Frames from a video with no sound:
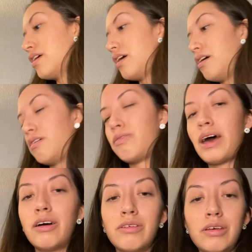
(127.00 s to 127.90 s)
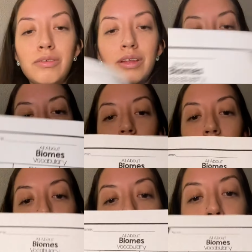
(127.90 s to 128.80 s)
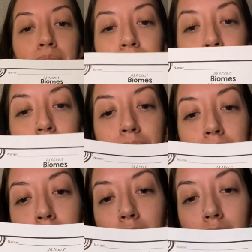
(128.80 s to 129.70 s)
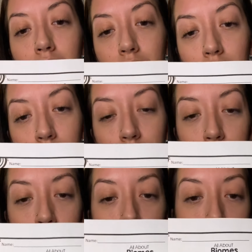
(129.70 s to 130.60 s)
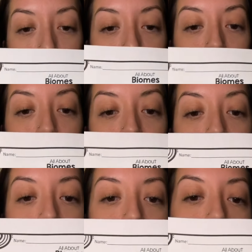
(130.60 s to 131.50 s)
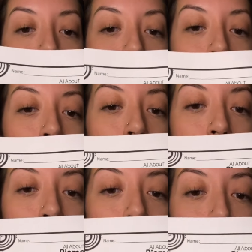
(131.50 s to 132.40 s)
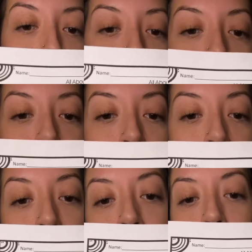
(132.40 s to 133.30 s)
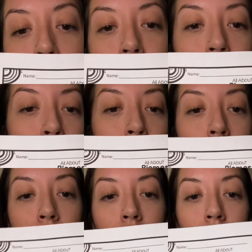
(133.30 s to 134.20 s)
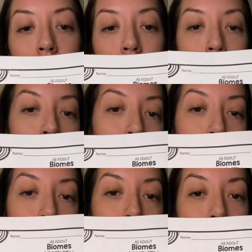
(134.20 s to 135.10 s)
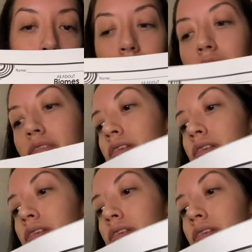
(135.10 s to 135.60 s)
of how it would look. So here's their words, here's the pictures that they could draw, and then the definitions.